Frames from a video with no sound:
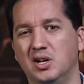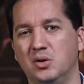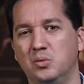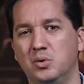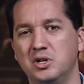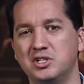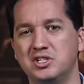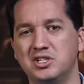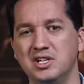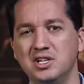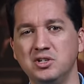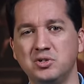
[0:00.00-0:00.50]

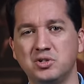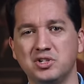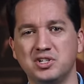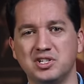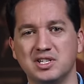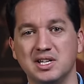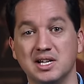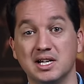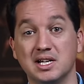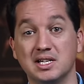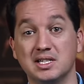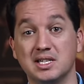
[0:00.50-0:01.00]
What's
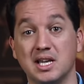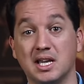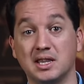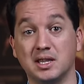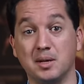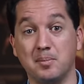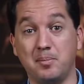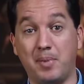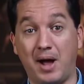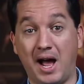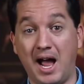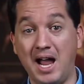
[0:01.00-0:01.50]
interesting is that
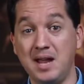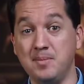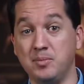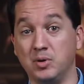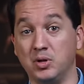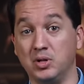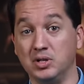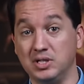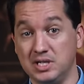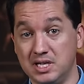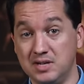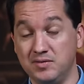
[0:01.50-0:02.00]
the
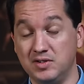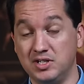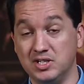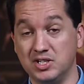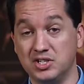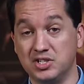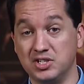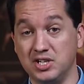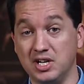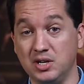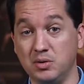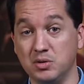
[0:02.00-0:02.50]
Bible even
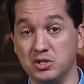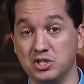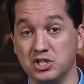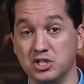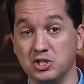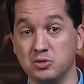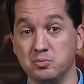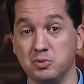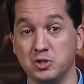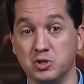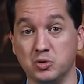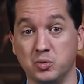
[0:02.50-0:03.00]

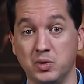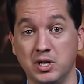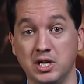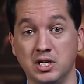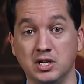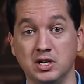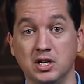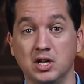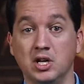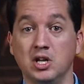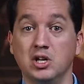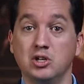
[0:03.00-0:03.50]
distinguishes
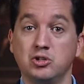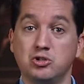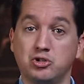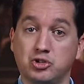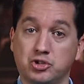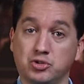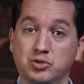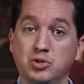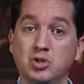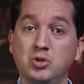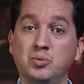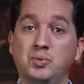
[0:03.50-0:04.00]
between
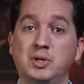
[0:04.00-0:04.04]
true